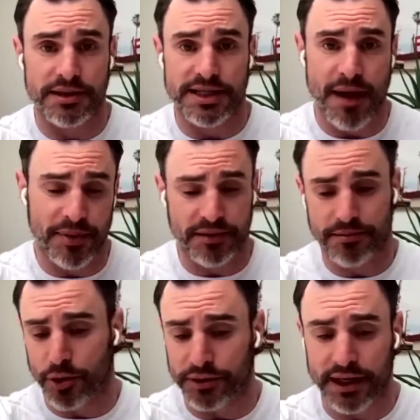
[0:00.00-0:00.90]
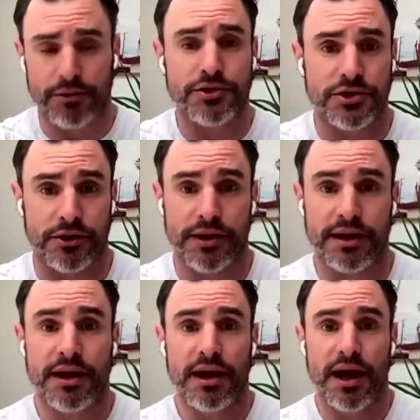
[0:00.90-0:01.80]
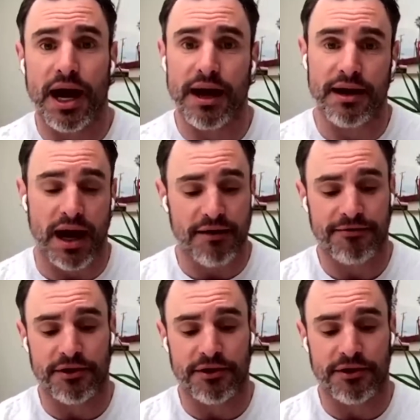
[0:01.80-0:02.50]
zap it, pull it out, stir it, I